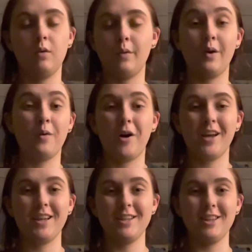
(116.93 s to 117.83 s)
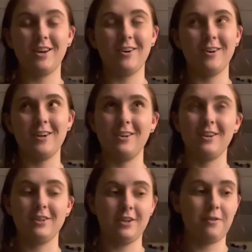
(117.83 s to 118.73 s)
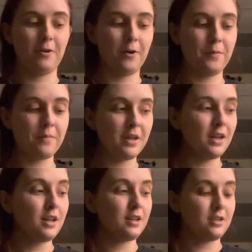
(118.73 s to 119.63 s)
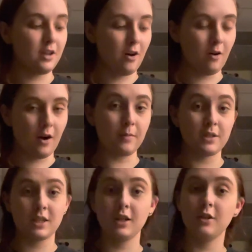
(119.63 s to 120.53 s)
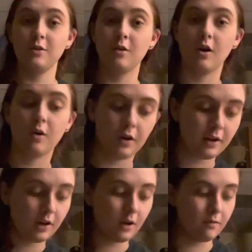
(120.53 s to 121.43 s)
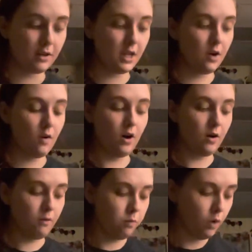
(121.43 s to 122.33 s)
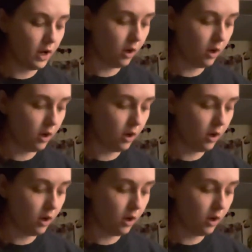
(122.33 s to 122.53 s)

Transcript: when we were walking to the car and on our drive home. So I'm just gonna do a quick video of what